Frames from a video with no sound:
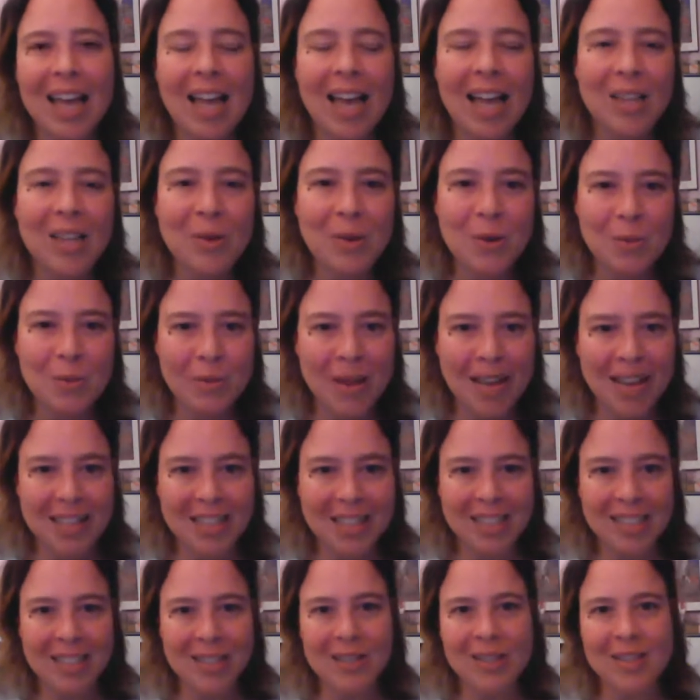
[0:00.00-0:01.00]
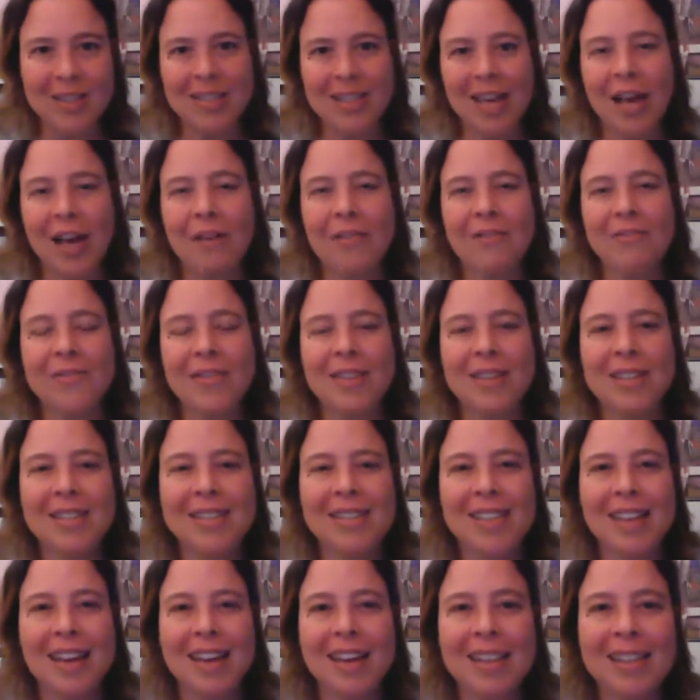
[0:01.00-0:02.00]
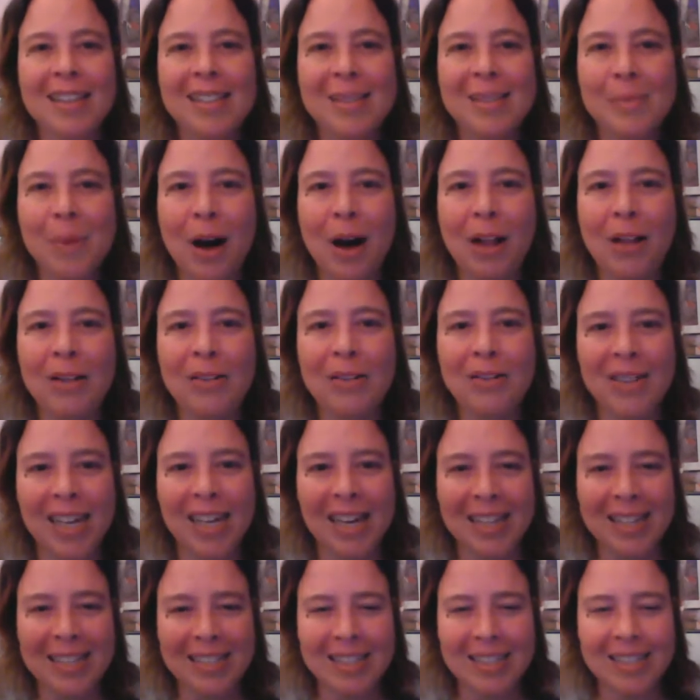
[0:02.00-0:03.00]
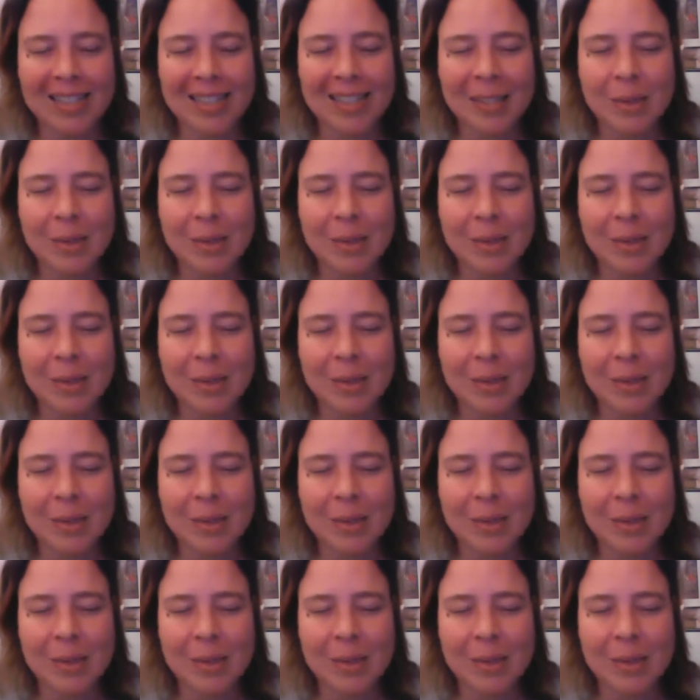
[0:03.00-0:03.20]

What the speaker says: And you imagine yourself inside this ball of light,